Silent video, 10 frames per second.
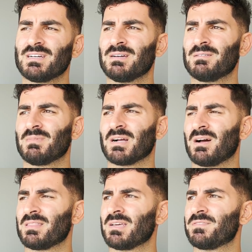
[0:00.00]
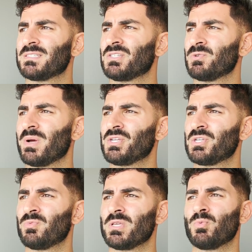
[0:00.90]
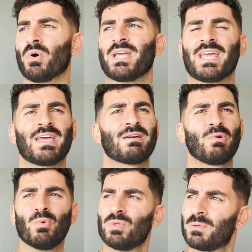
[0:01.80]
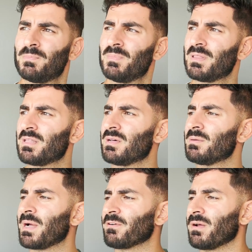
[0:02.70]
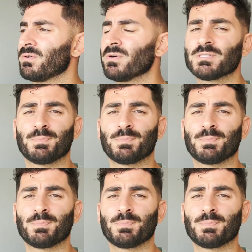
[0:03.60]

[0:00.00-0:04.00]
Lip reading: I can't think of a situation where you want to hear all the background noise,